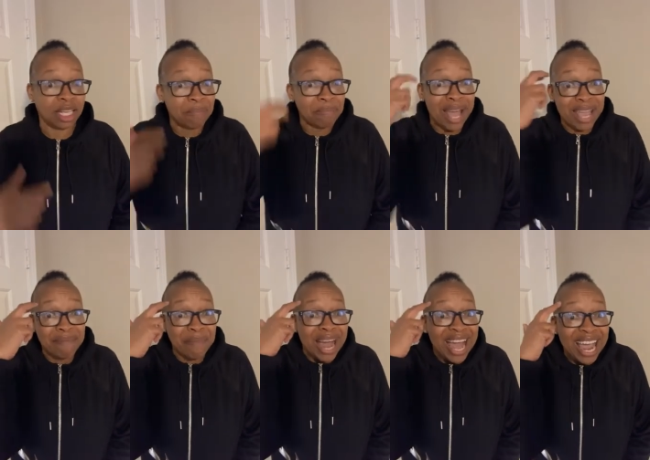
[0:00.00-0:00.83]
In my
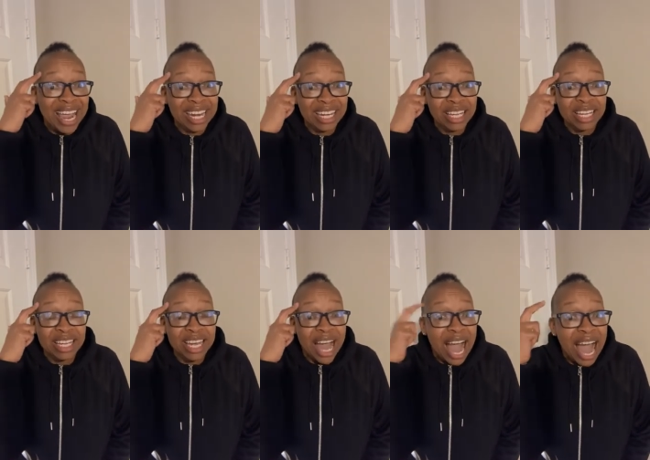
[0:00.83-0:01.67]
mind,
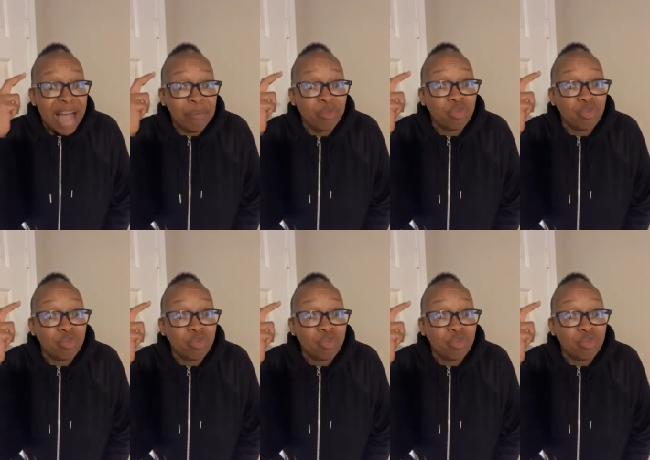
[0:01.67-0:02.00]
I'm